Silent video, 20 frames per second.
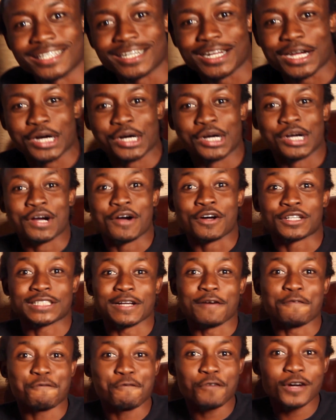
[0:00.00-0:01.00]
there are
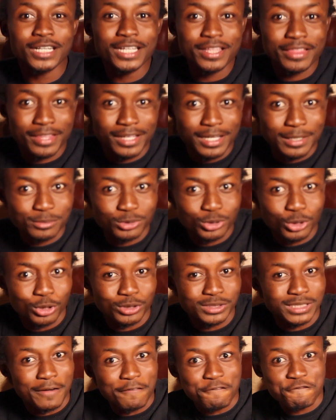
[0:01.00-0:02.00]
some funny terms
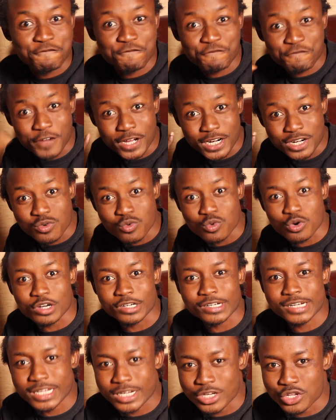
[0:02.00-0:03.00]
or some funny
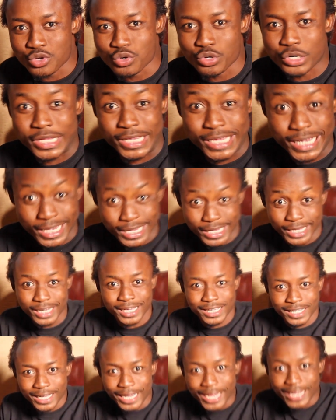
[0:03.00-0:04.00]
word and you hear,
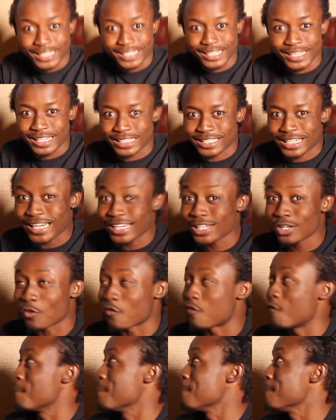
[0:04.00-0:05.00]
and it kind
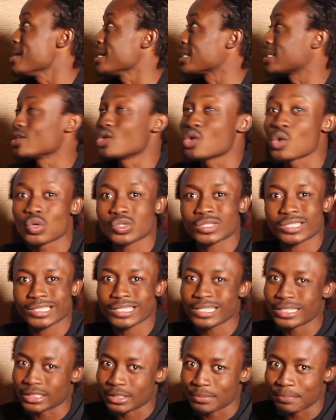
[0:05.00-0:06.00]
of make no
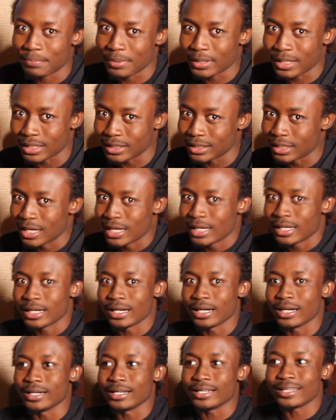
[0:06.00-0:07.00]
sense, but
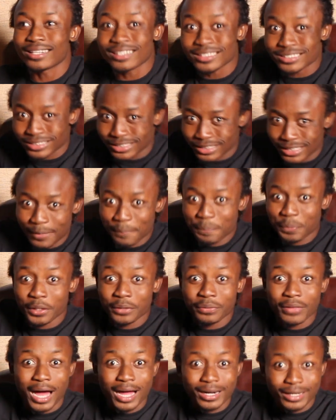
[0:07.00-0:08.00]
it is
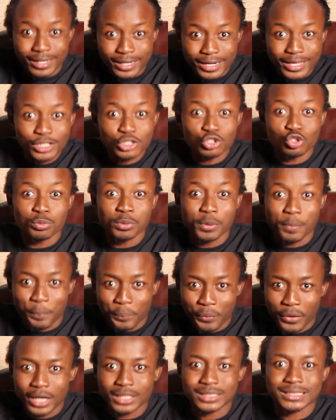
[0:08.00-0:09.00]
something that needs to be
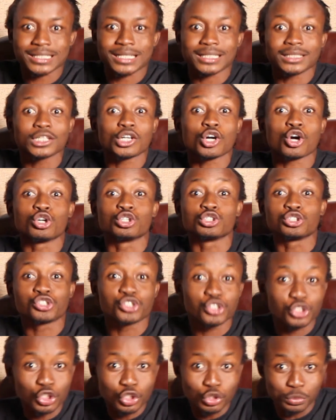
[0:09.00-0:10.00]
practically
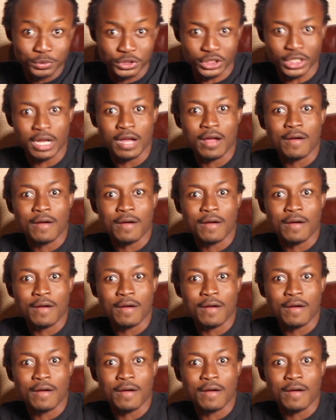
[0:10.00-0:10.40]
consumed